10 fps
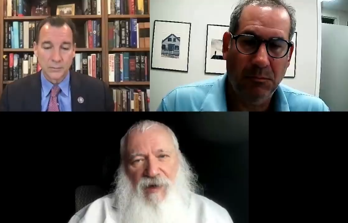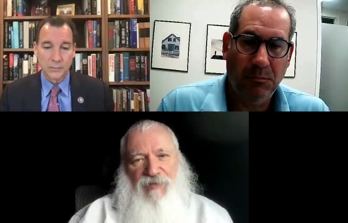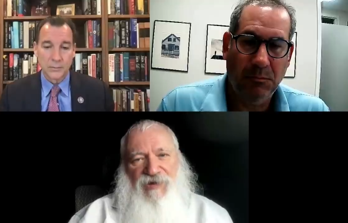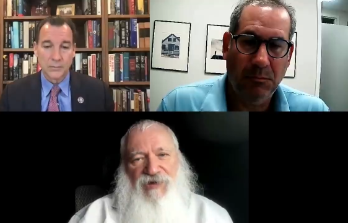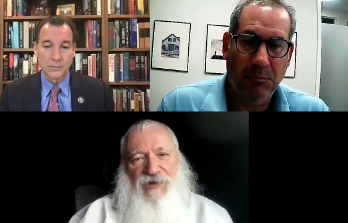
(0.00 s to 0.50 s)

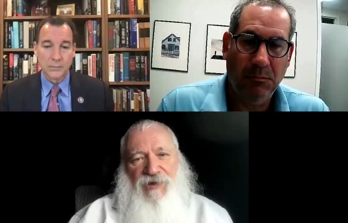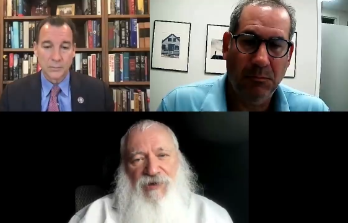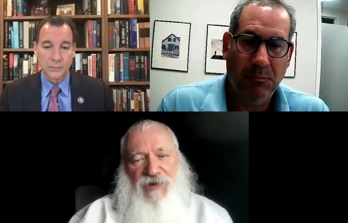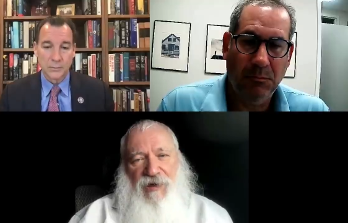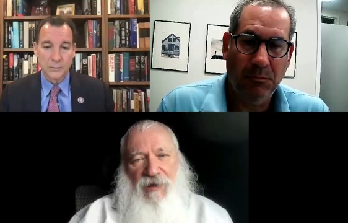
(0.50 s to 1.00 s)

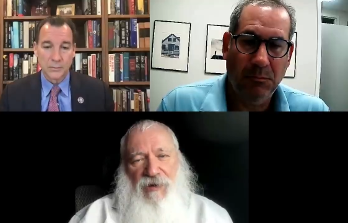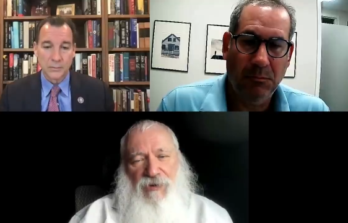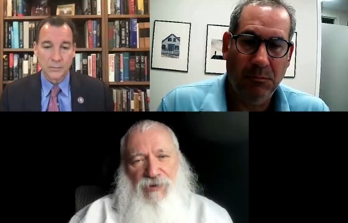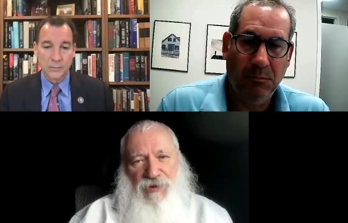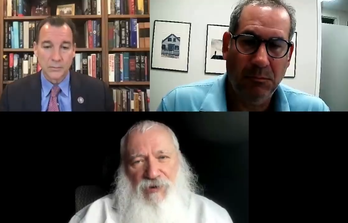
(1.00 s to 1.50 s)
Speaker 1: absurd
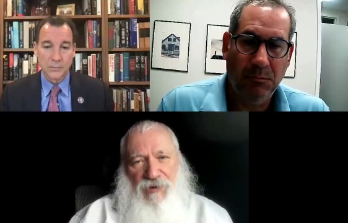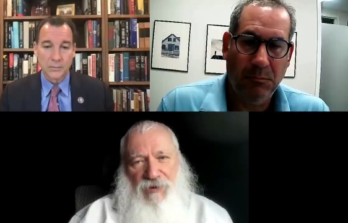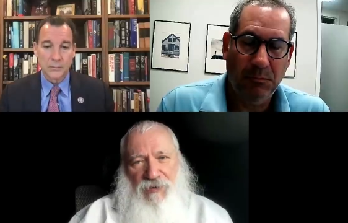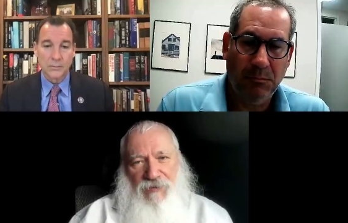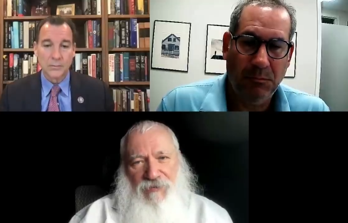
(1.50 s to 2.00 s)

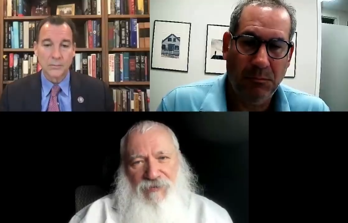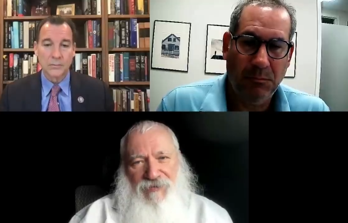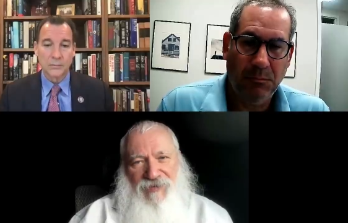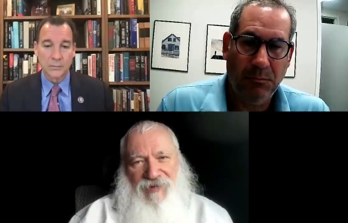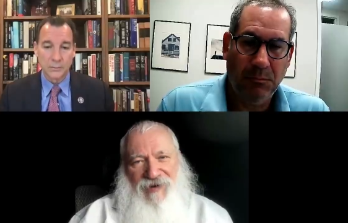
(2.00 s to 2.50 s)
conclusion.
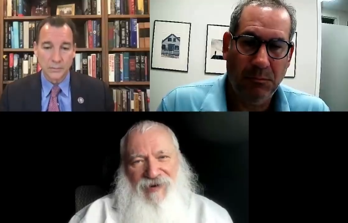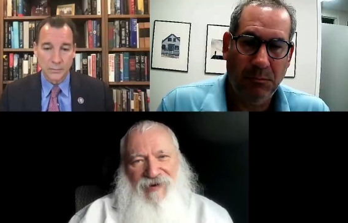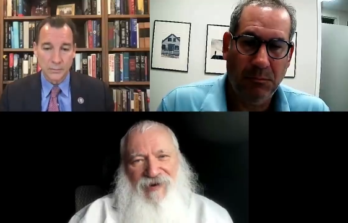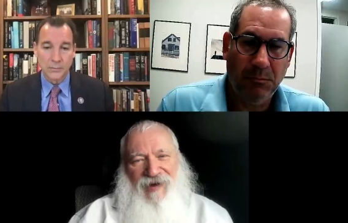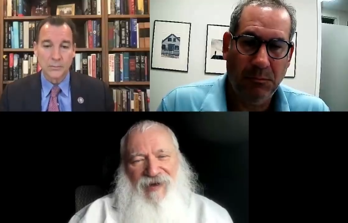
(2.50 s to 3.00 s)
Hmm
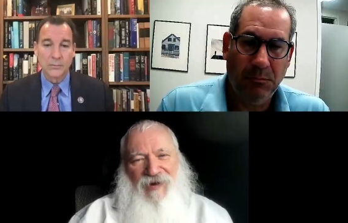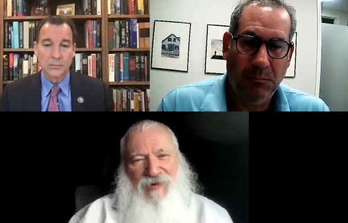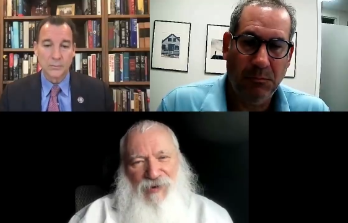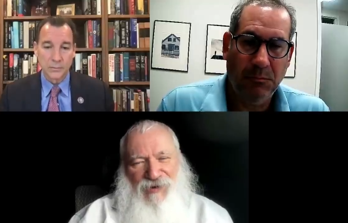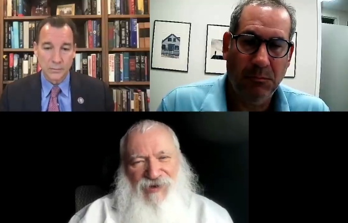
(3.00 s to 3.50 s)
and
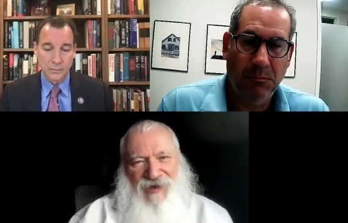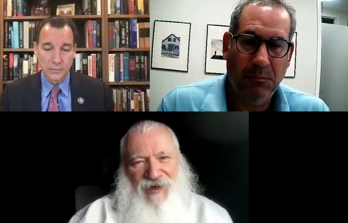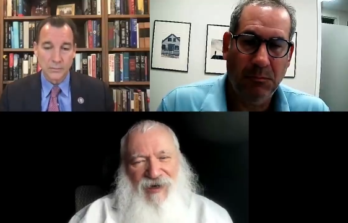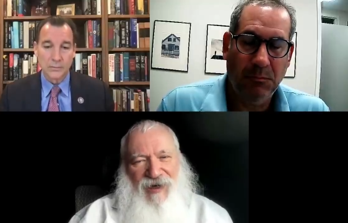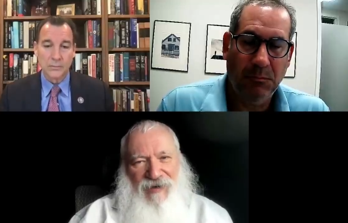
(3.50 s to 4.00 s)
they're using
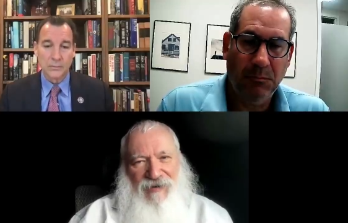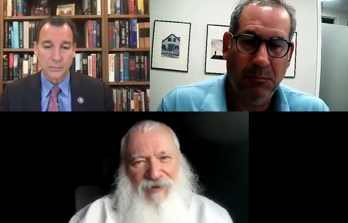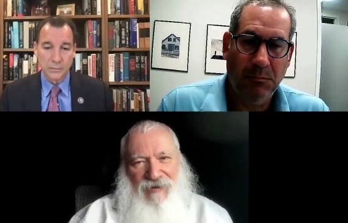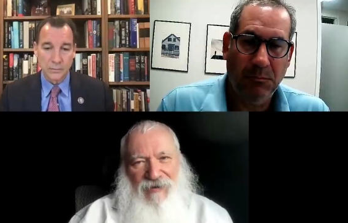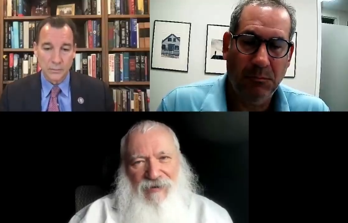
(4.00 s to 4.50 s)
it
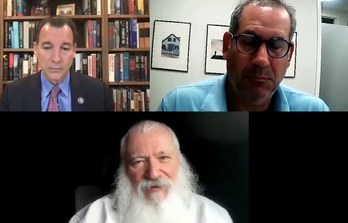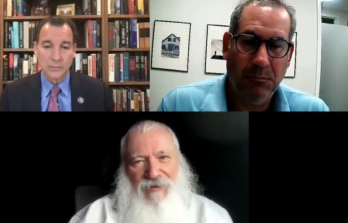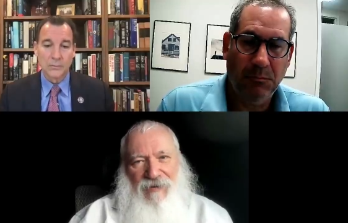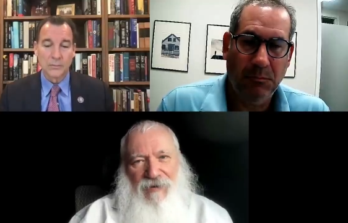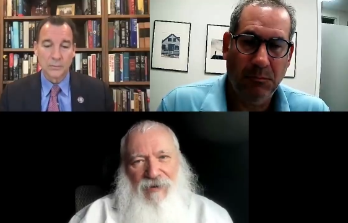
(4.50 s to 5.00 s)
against us.
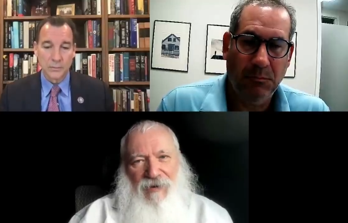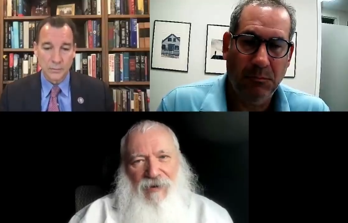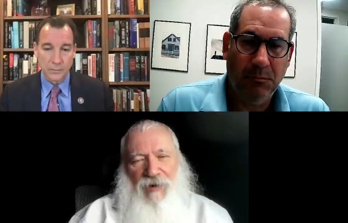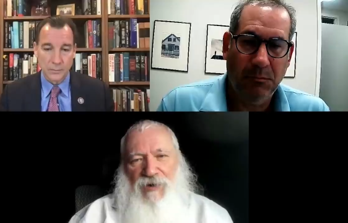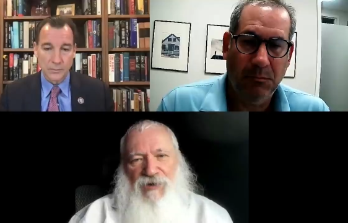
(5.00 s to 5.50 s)

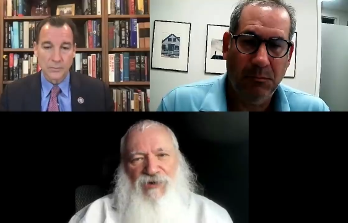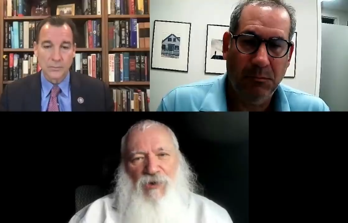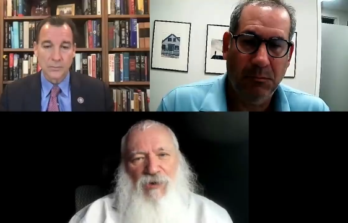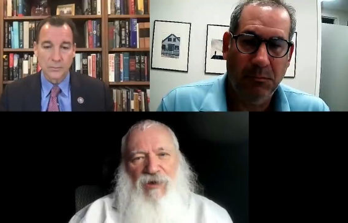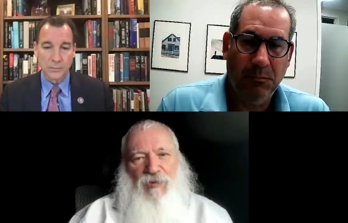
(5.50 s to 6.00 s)
Oh, you're
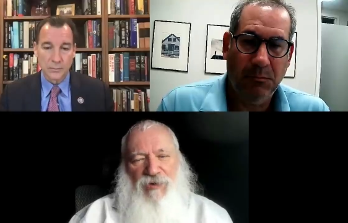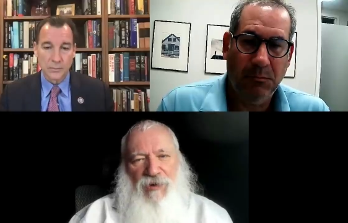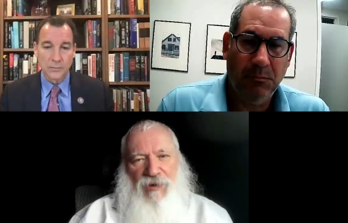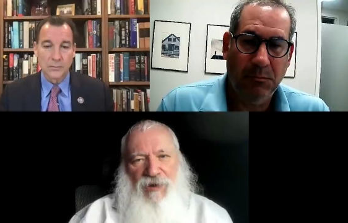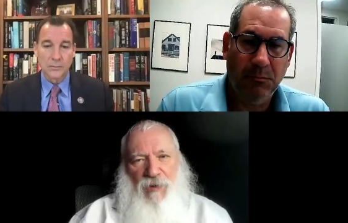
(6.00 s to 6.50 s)
so
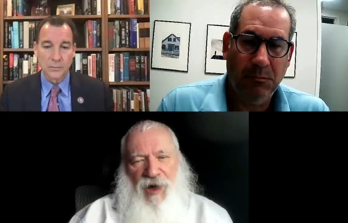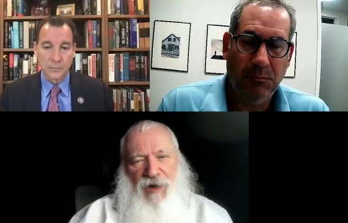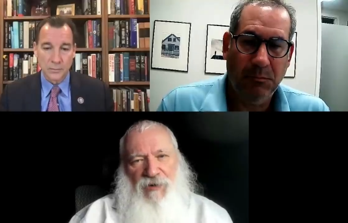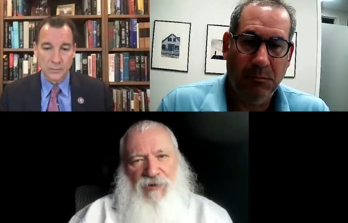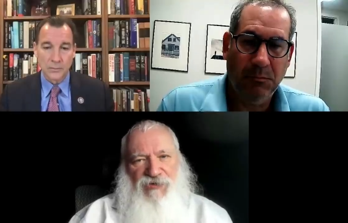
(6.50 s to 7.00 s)
liberal, then why
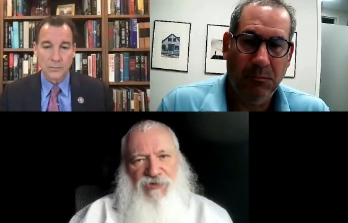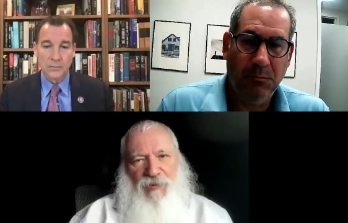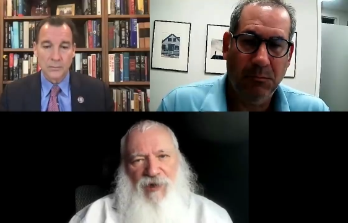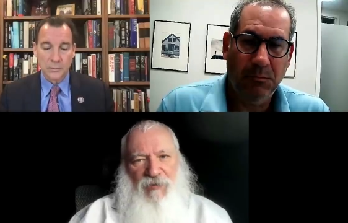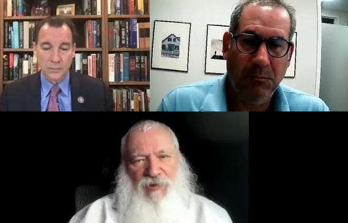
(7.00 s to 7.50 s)
do you
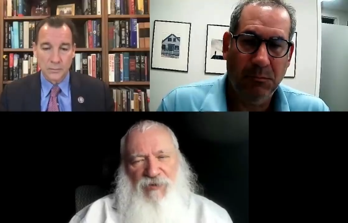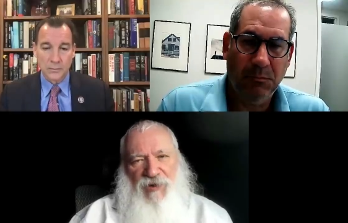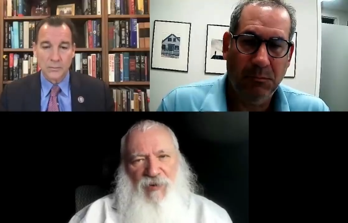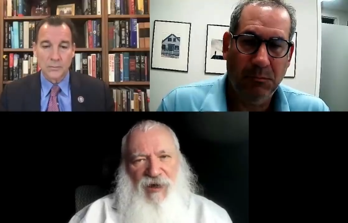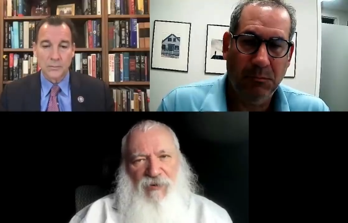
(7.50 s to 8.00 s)
discriminate
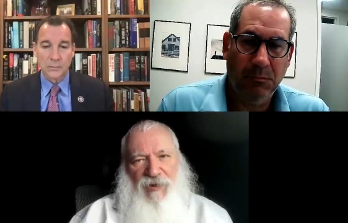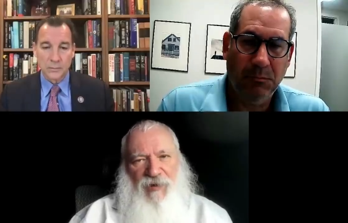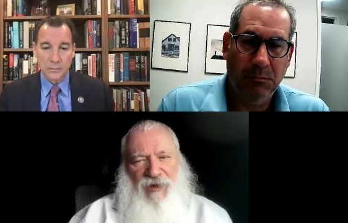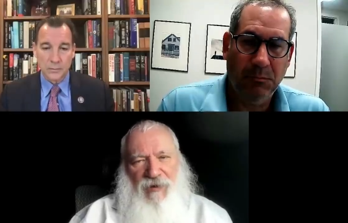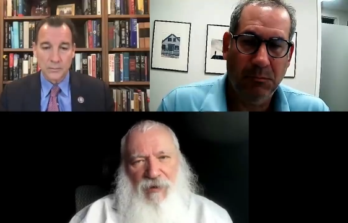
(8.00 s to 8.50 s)
between men and
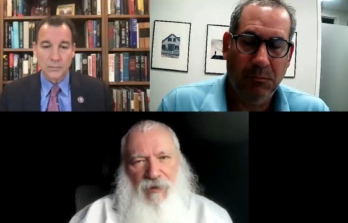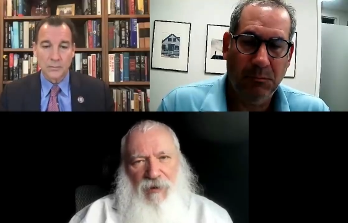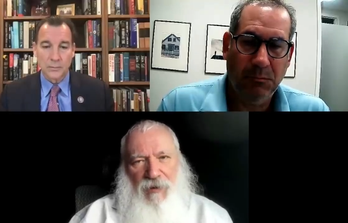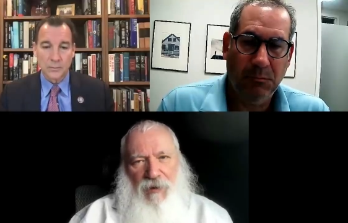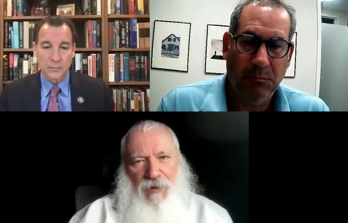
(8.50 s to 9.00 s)
women?
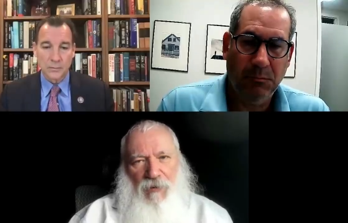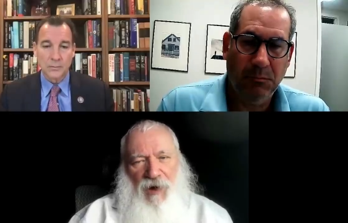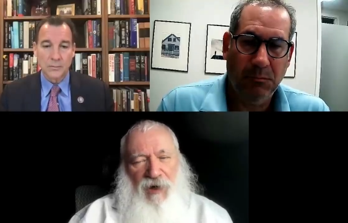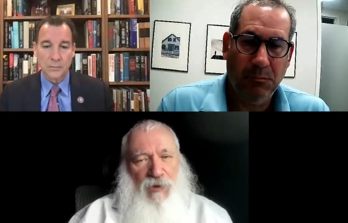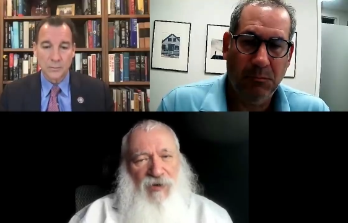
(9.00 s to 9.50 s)

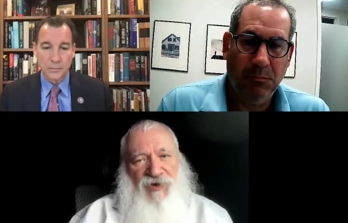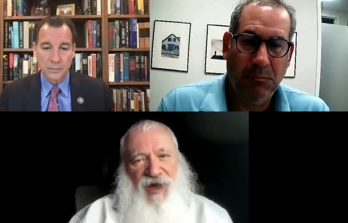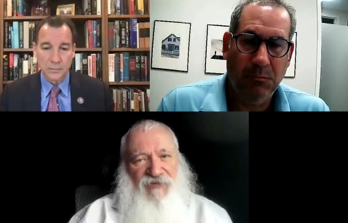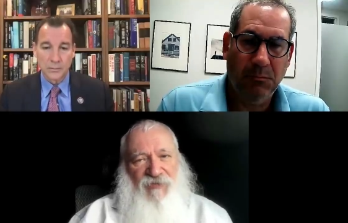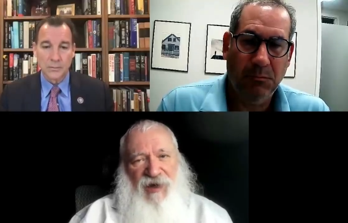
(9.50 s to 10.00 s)
Mm. Why do you even
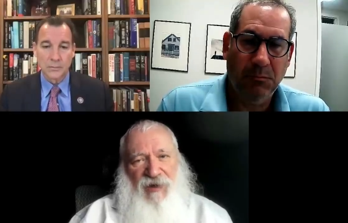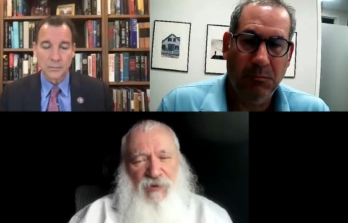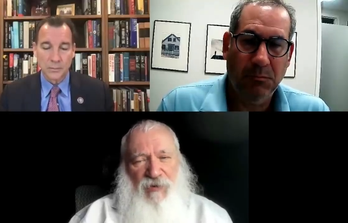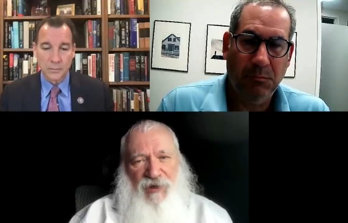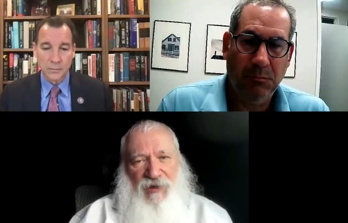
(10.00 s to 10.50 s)
have men
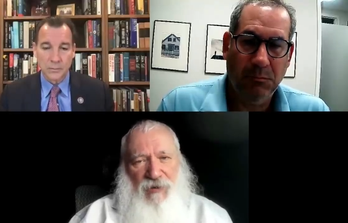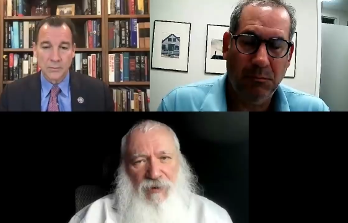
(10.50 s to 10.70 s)
and women?